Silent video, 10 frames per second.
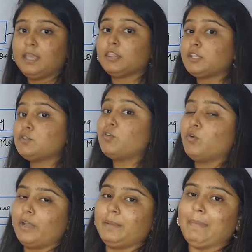There is no
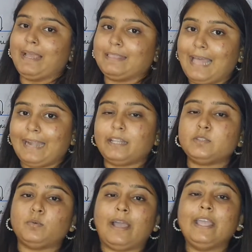going back. That
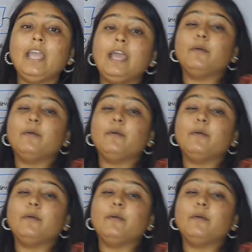is why